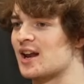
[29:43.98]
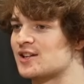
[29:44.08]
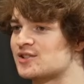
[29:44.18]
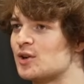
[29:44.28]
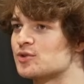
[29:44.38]
it
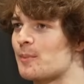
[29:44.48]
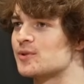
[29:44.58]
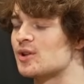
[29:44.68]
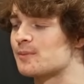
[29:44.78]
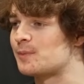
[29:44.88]
like Oh,
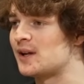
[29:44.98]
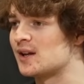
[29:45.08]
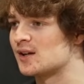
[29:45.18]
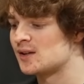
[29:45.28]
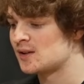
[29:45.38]
oh no, no, no,
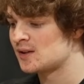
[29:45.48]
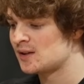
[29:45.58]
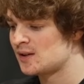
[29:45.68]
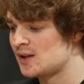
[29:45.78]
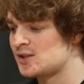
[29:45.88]
no, no, no,
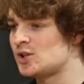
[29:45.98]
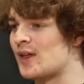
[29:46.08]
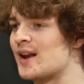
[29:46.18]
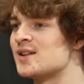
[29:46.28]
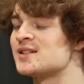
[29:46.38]
no, no, no. Dude, you
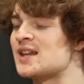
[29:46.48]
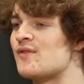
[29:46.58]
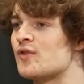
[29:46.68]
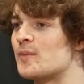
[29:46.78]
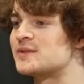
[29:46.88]
that just... doesn't
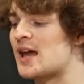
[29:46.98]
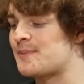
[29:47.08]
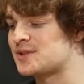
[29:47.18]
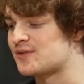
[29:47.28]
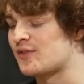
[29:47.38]
save you from
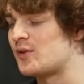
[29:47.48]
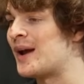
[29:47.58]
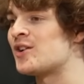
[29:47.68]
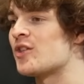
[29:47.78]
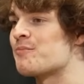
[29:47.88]
sepsis. If you
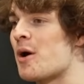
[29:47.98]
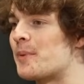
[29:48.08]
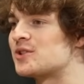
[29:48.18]
ain't got the proper